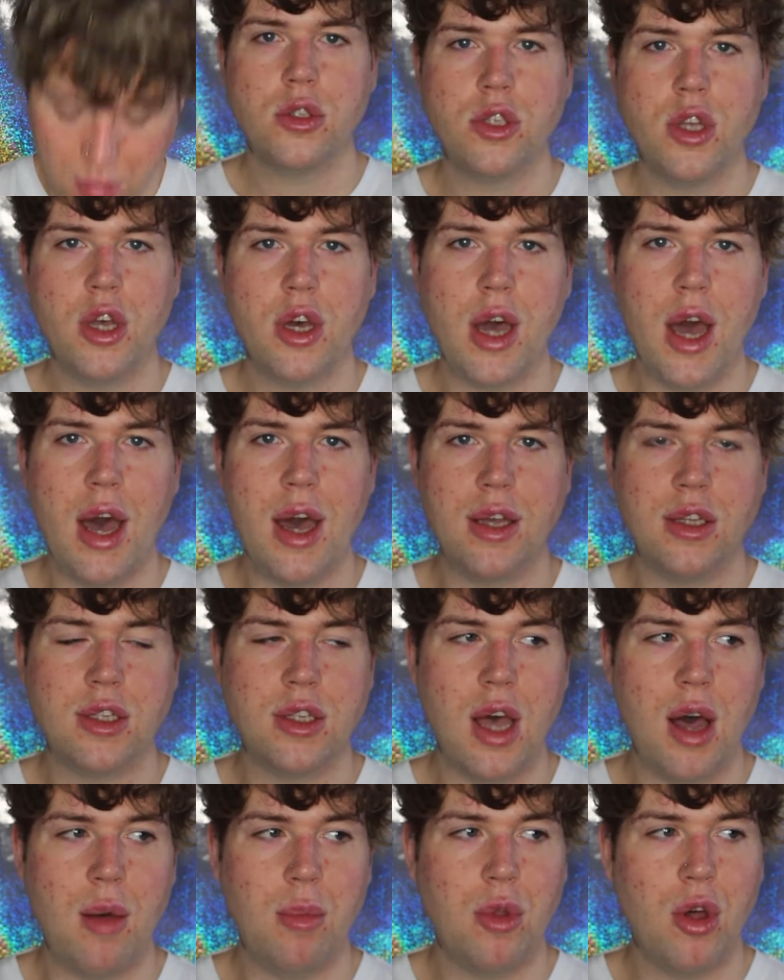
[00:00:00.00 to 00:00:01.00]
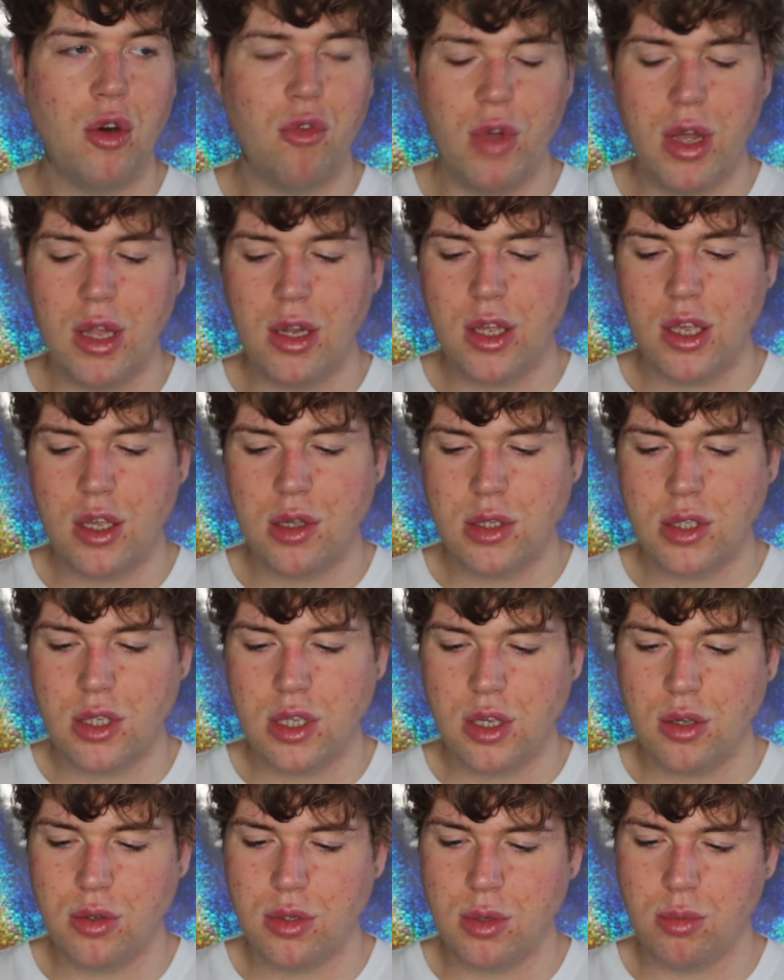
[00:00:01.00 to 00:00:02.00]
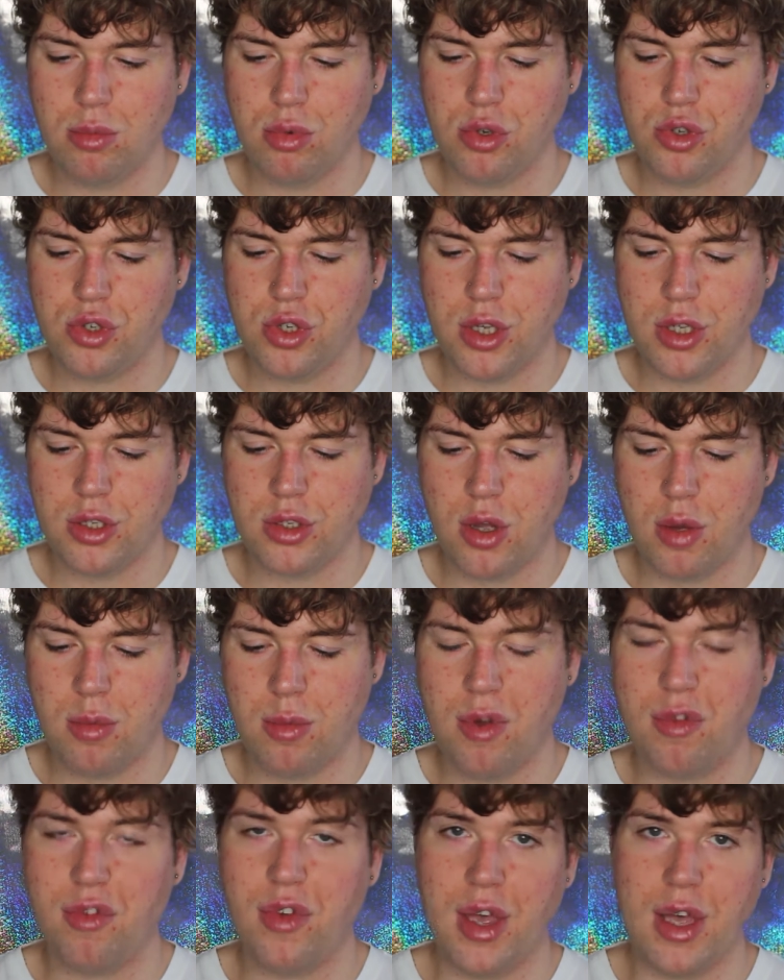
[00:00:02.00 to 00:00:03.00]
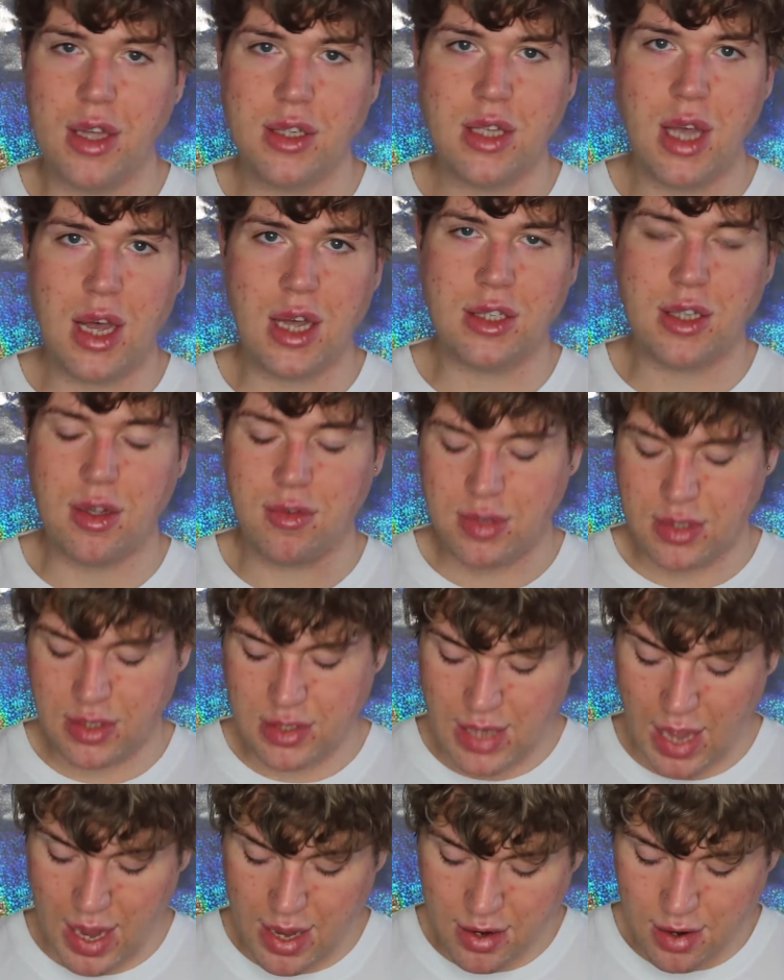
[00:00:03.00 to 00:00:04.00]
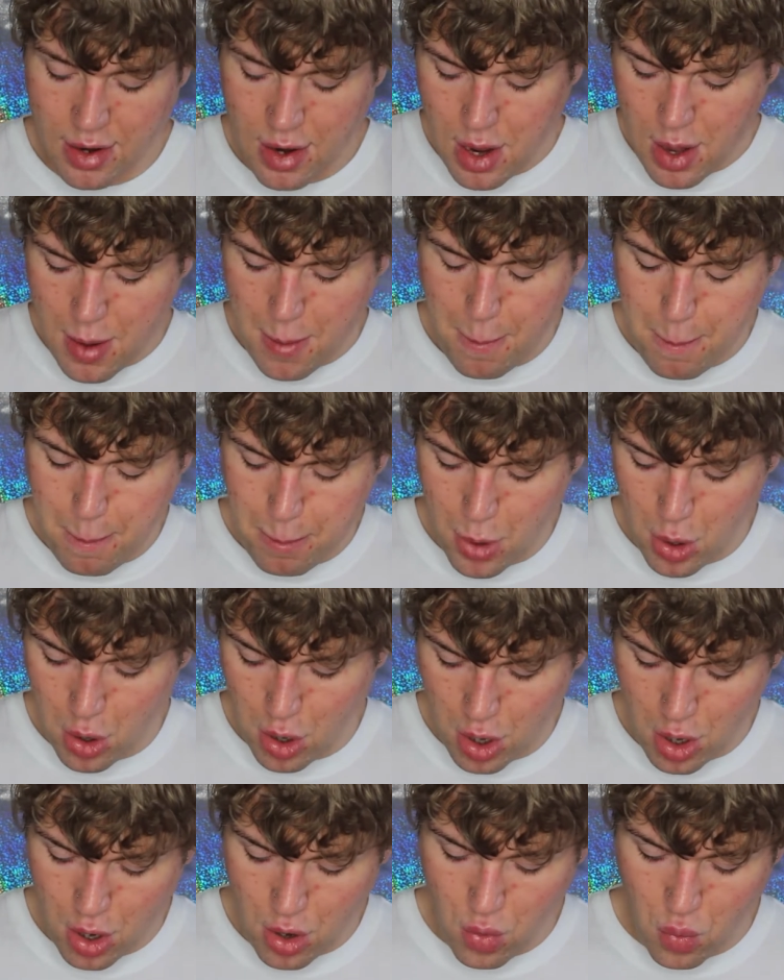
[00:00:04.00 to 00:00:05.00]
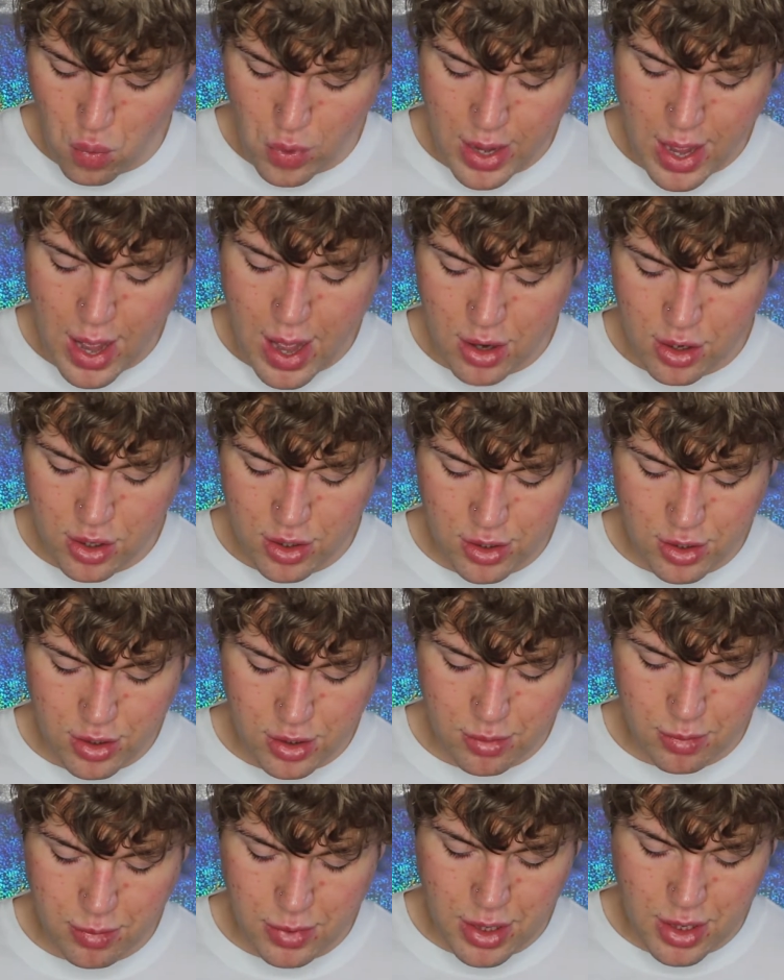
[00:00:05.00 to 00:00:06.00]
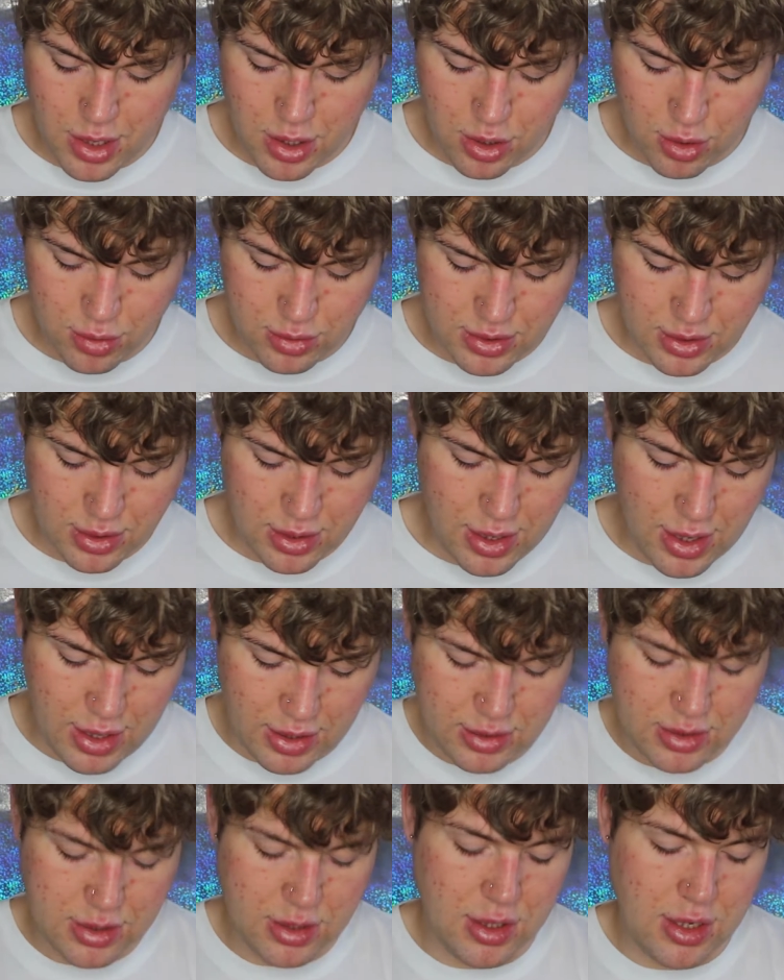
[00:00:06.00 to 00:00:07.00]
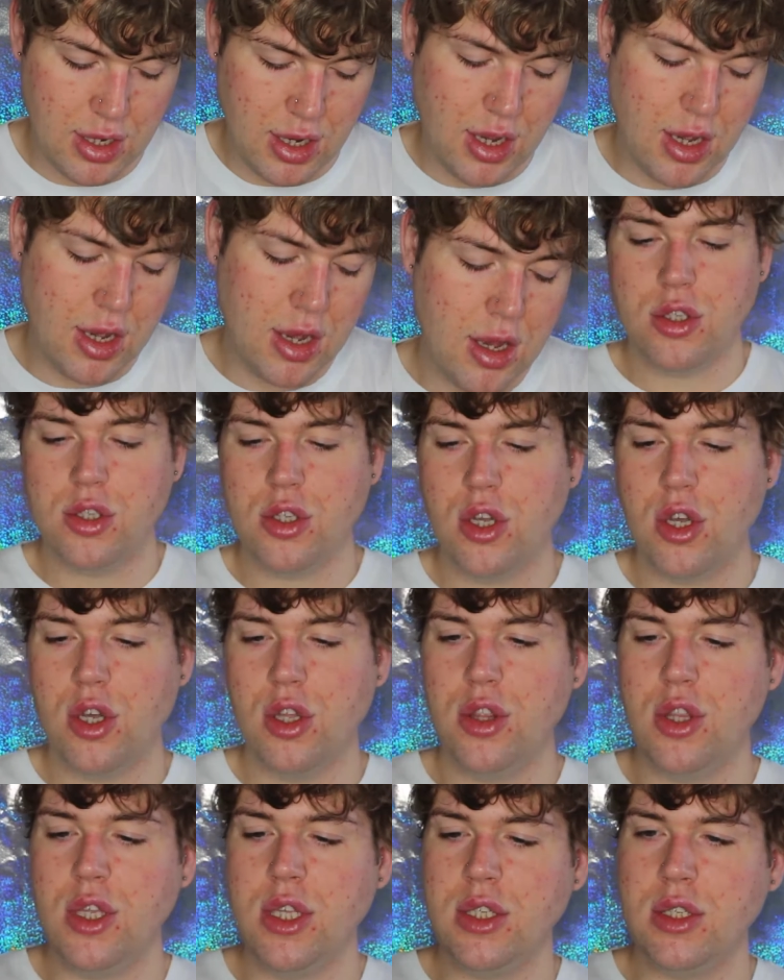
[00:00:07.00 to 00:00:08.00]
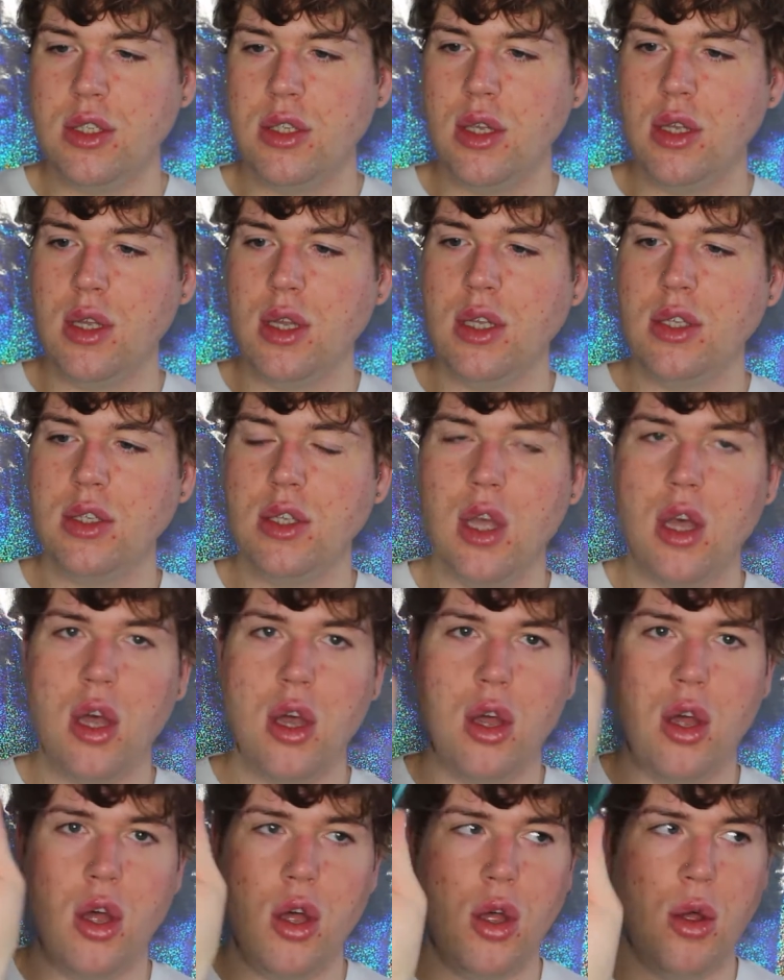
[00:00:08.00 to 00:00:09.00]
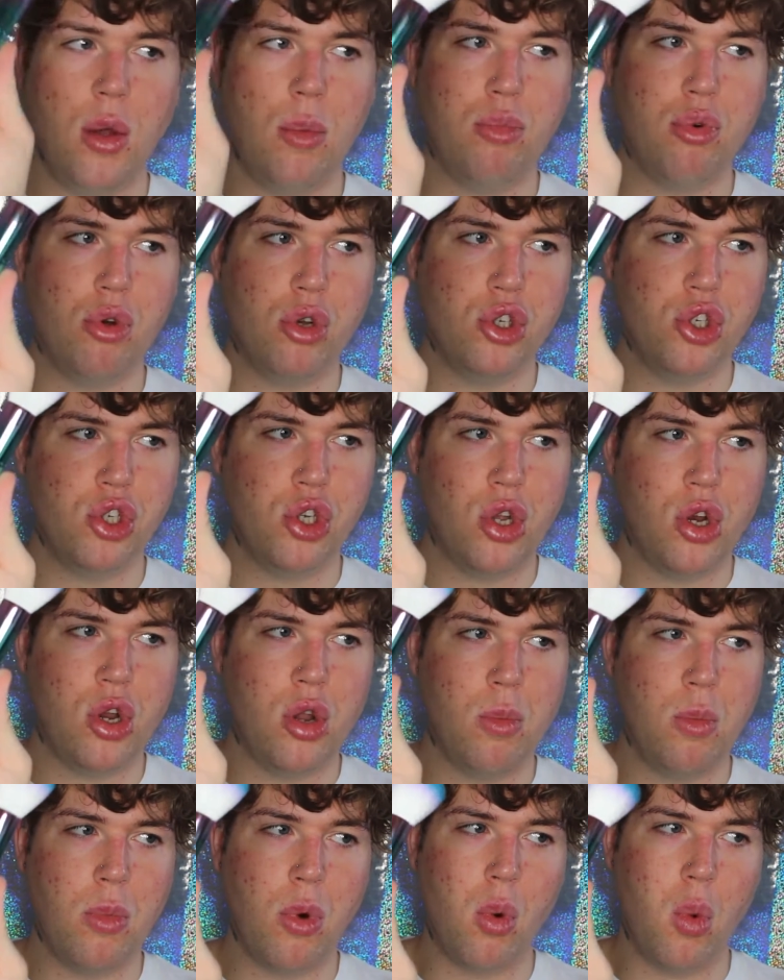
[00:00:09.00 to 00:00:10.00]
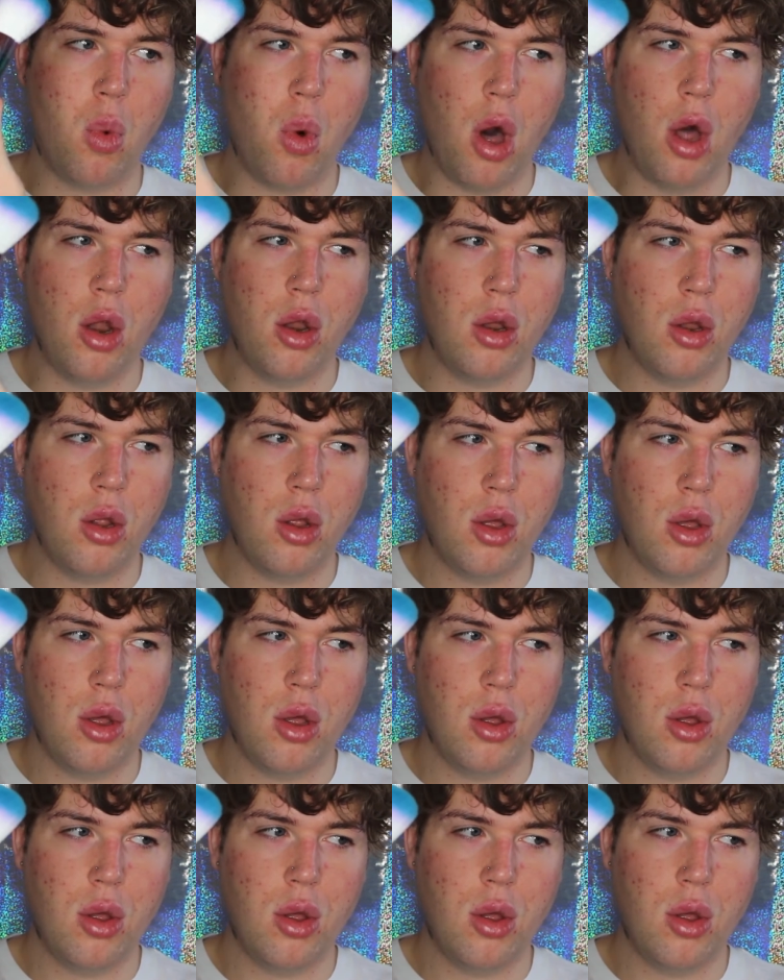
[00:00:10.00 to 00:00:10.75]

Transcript: So guys, I'm not really used to using brushes on my face, as I've said, but we are going to be using that today. So this is brush number 1,